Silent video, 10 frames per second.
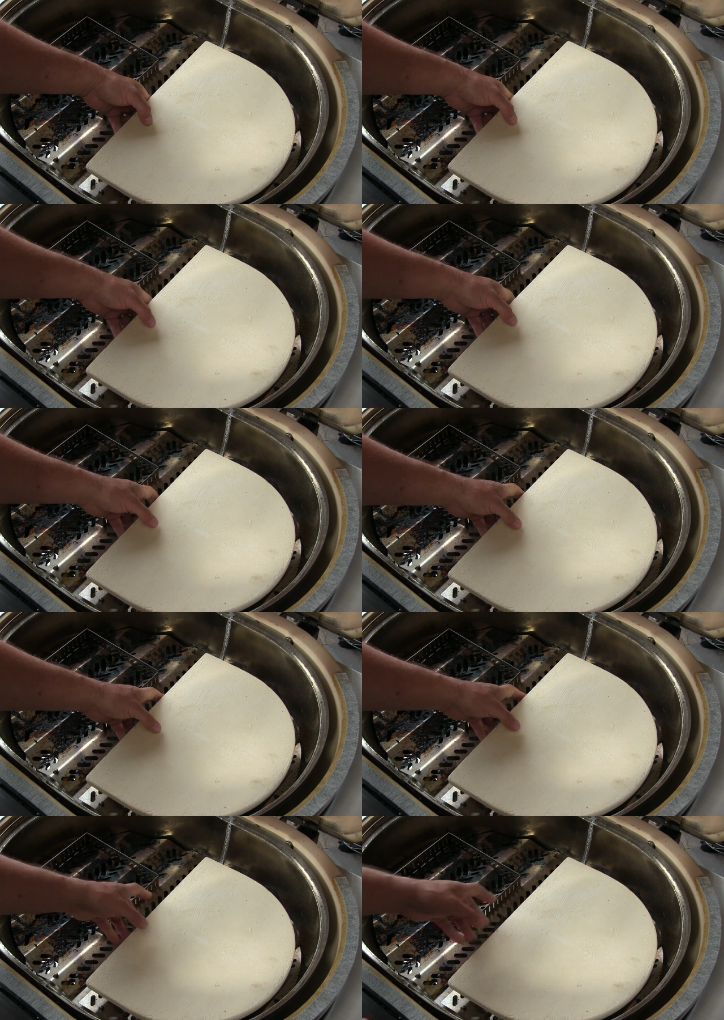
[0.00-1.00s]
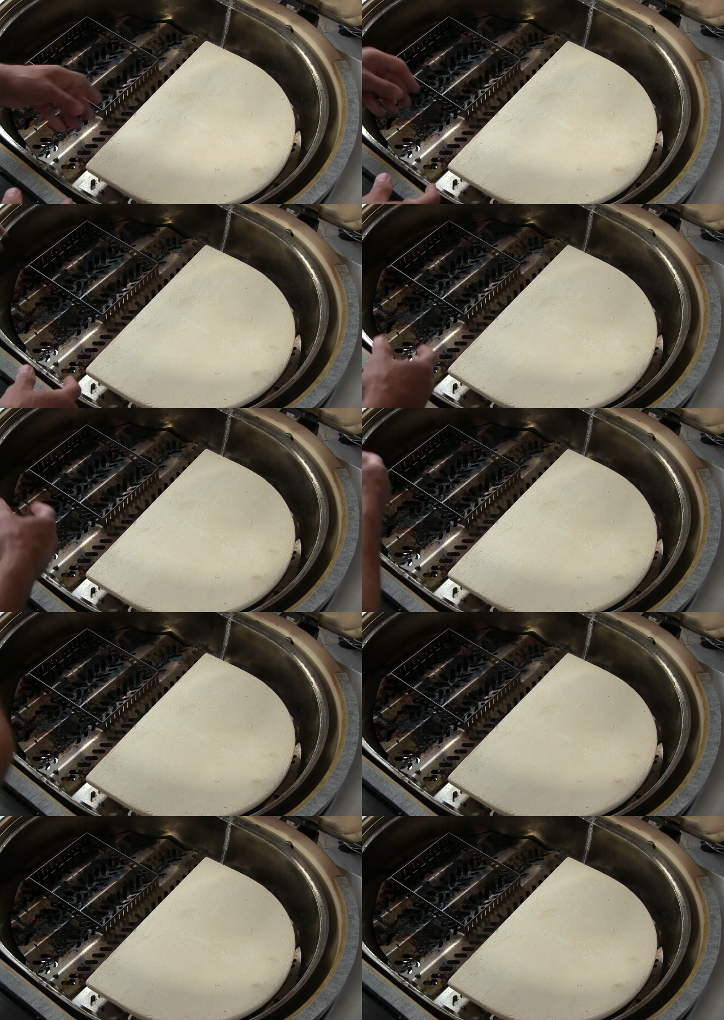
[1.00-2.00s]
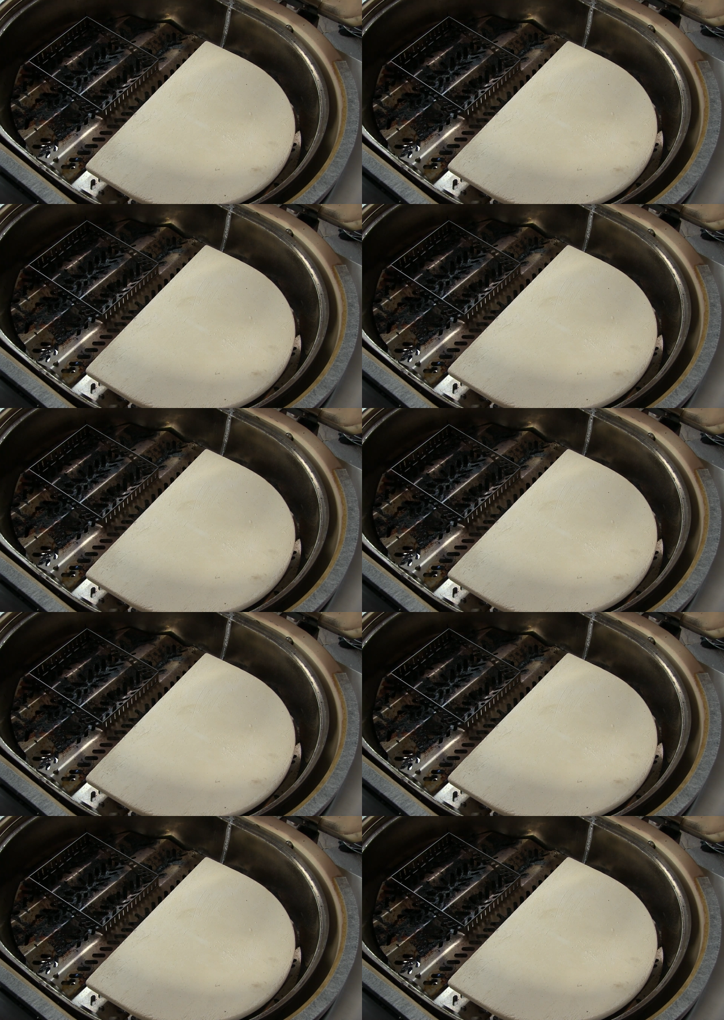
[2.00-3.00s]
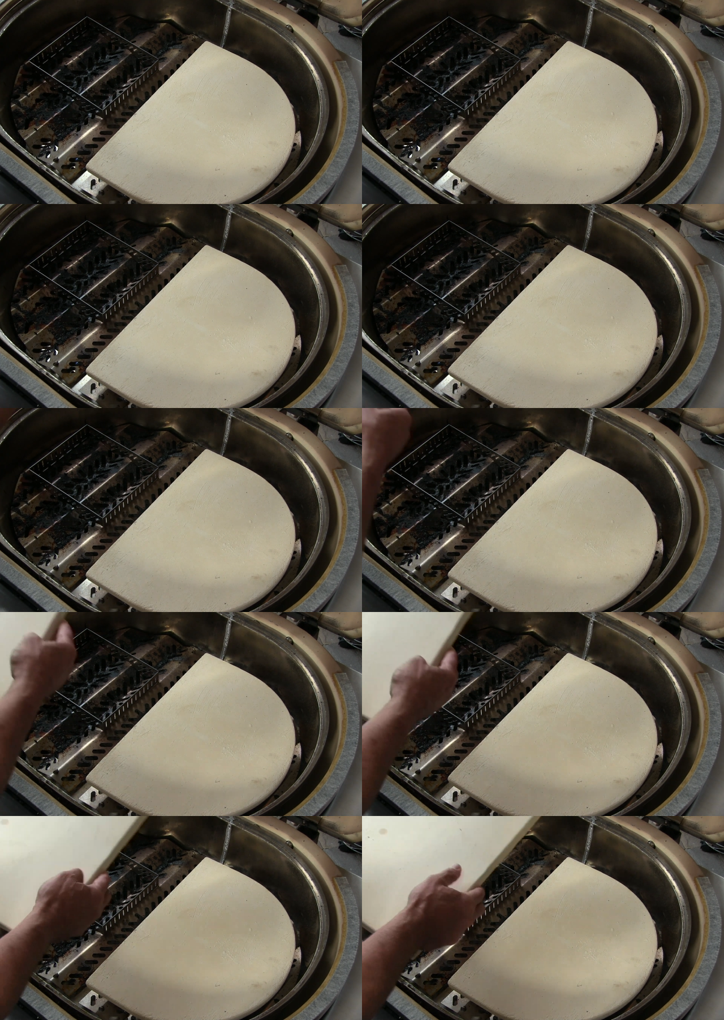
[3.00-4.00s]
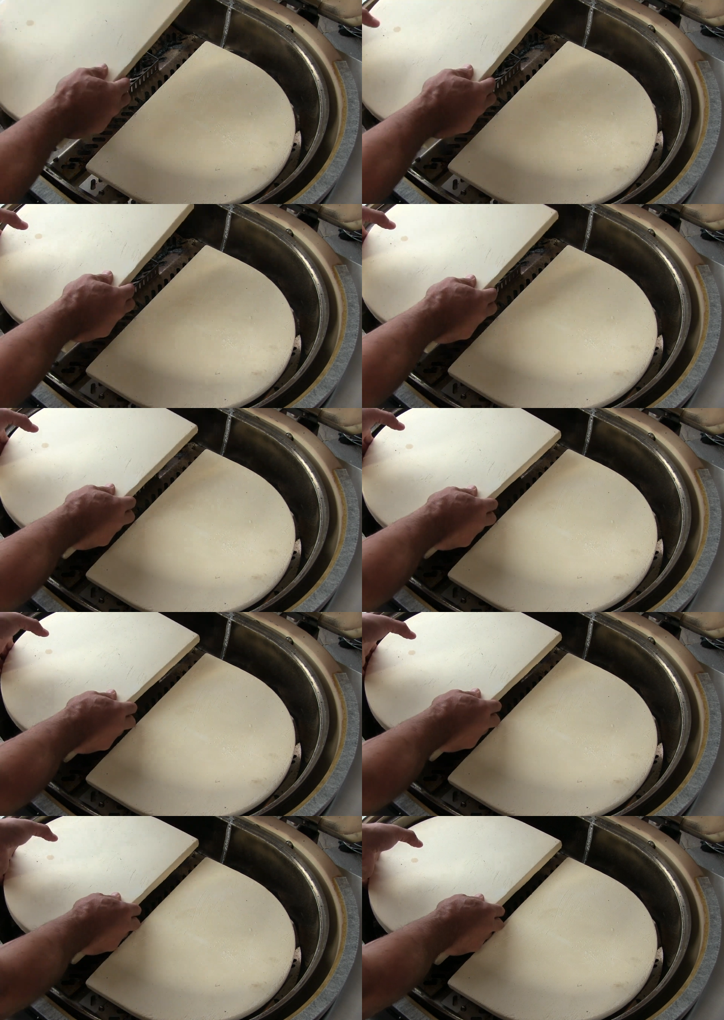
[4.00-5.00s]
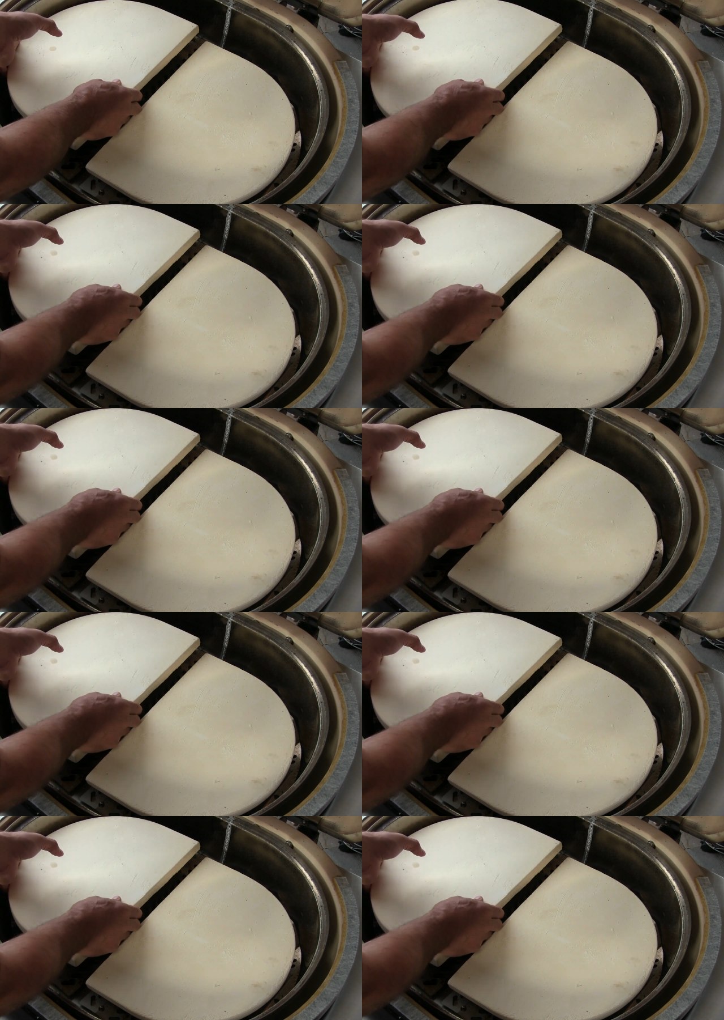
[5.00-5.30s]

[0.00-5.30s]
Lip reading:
(no speaker visible)